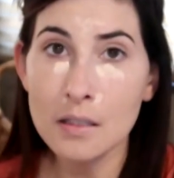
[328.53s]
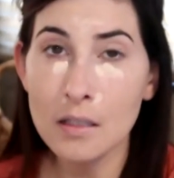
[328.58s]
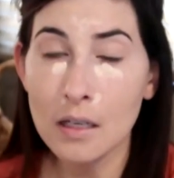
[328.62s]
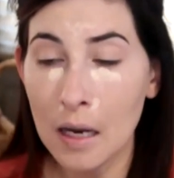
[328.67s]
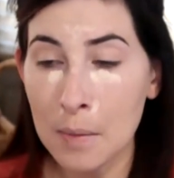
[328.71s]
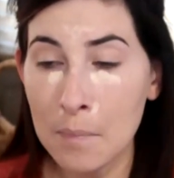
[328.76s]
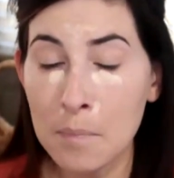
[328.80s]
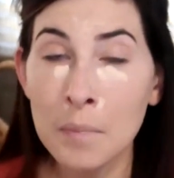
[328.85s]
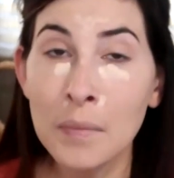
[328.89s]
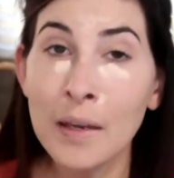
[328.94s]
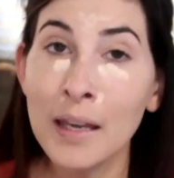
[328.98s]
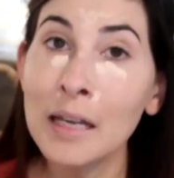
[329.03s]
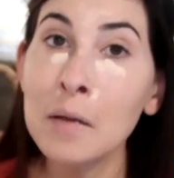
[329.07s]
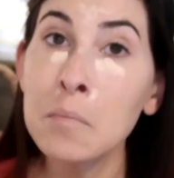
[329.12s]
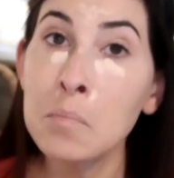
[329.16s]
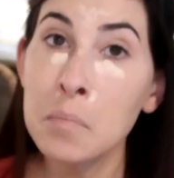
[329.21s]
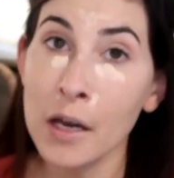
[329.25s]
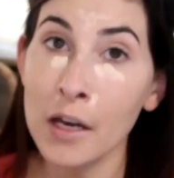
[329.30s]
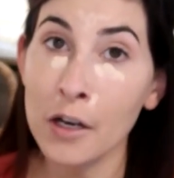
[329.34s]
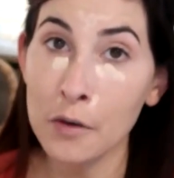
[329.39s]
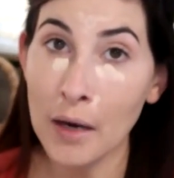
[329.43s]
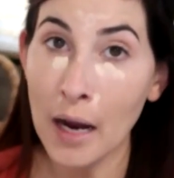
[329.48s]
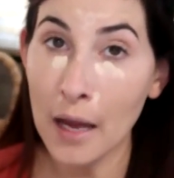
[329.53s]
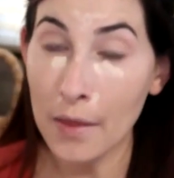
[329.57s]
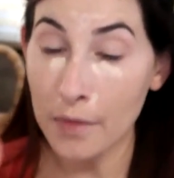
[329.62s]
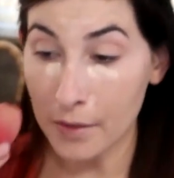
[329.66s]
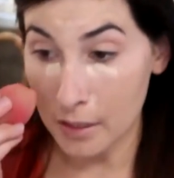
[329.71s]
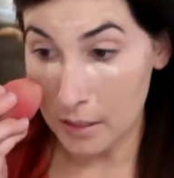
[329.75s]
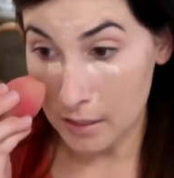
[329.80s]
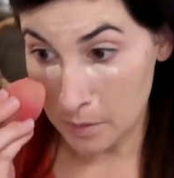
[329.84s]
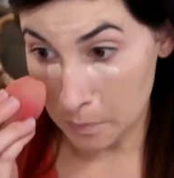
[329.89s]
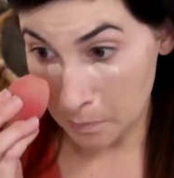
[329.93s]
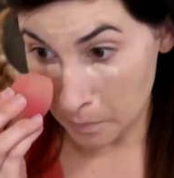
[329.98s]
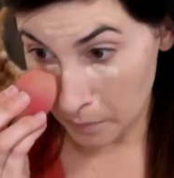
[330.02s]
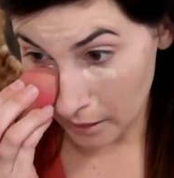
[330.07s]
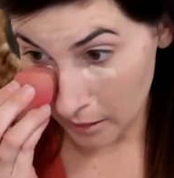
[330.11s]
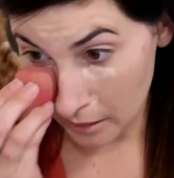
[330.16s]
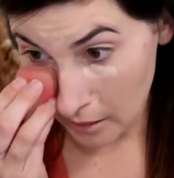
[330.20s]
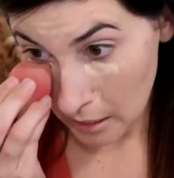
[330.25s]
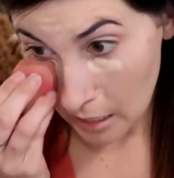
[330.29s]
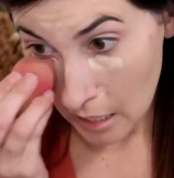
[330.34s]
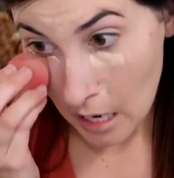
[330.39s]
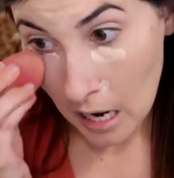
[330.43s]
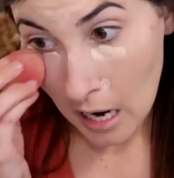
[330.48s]
I'm getting better at this, but
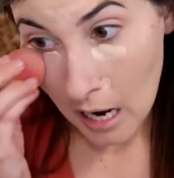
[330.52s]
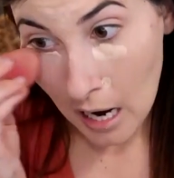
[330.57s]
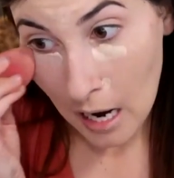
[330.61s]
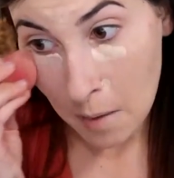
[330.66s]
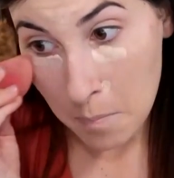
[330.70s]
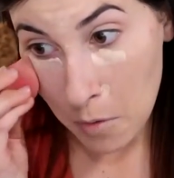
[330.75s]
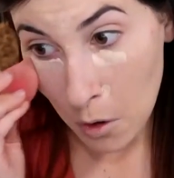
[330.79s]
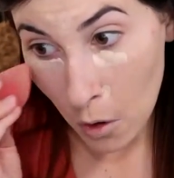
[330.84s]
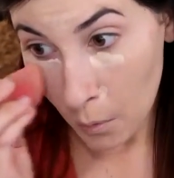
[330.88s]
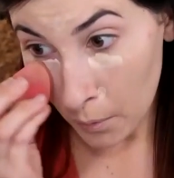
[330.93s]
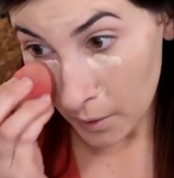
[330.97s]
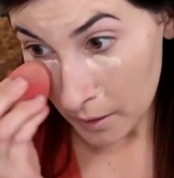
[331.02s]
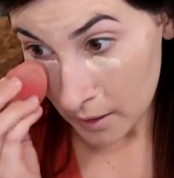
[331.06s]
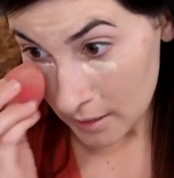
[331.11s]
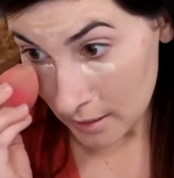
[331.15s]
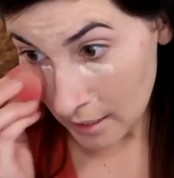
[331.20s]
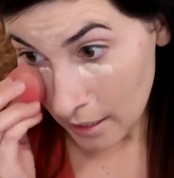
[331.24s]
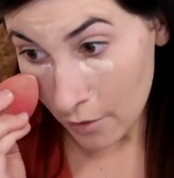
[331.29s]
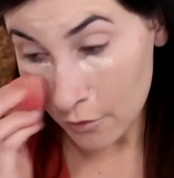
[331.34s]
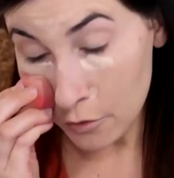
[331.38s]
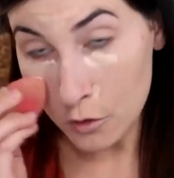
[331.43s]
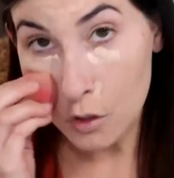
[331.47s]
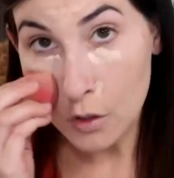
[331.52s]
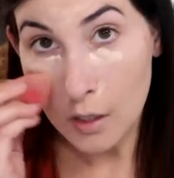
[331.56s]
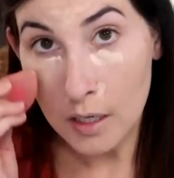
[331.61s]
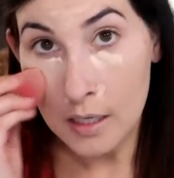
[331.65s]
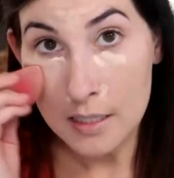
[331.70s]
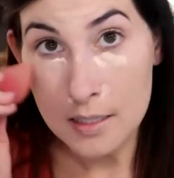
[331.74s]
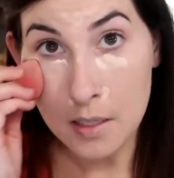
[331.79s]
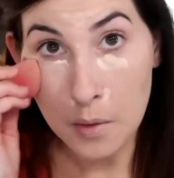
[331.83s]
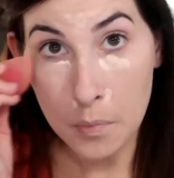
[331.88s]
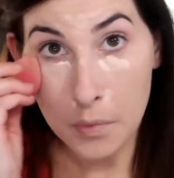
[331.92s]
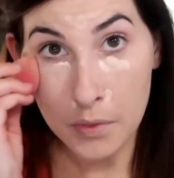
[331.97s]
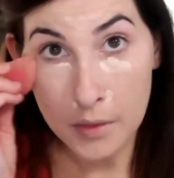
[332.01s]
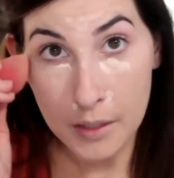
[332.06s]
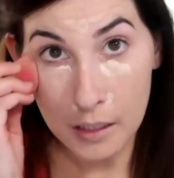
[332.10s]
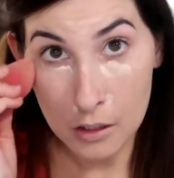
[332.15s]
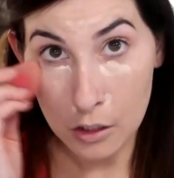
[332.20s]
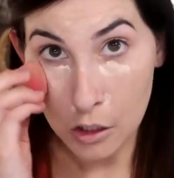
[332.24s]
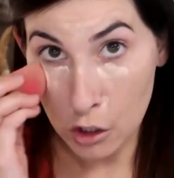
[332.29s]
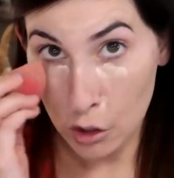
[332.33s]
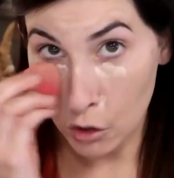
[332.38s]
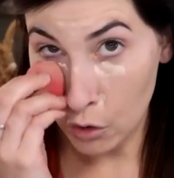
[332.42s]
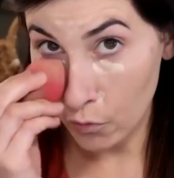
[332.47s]
I'm always down to try
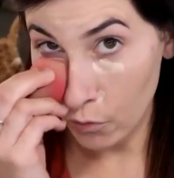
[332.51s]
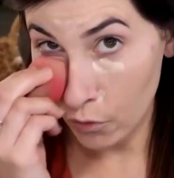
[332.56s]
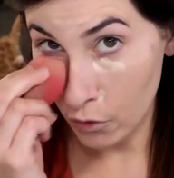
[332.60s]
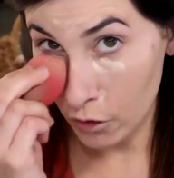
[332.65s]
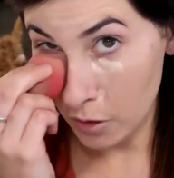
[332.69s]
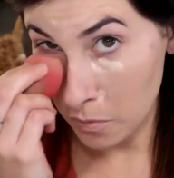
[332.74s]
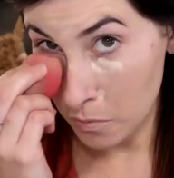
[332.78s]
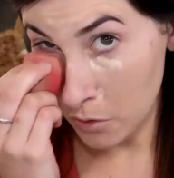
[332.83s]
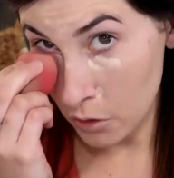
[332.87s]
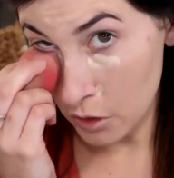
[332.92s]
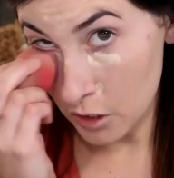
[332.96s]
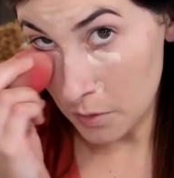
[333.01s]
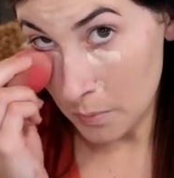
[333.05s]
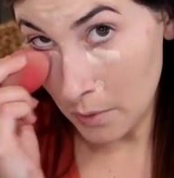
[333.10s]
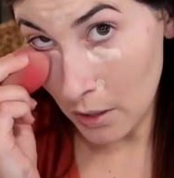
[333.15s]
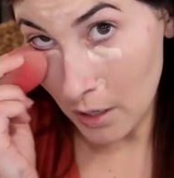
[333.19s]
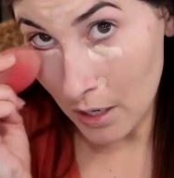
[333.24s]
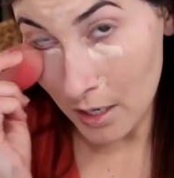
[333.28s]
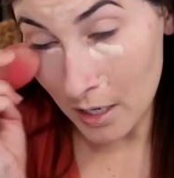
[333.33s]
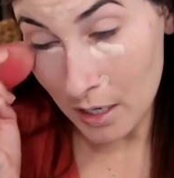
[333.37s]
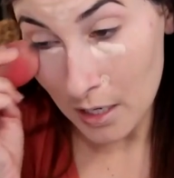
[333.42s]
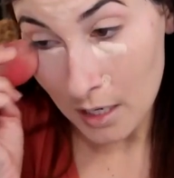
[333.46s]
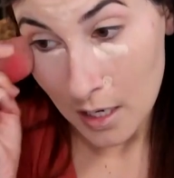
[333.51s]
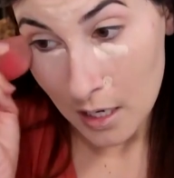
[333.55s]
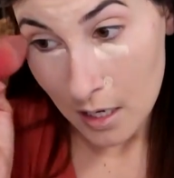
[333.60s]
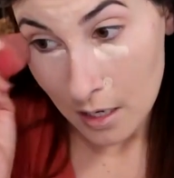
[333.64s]
something new for the most part.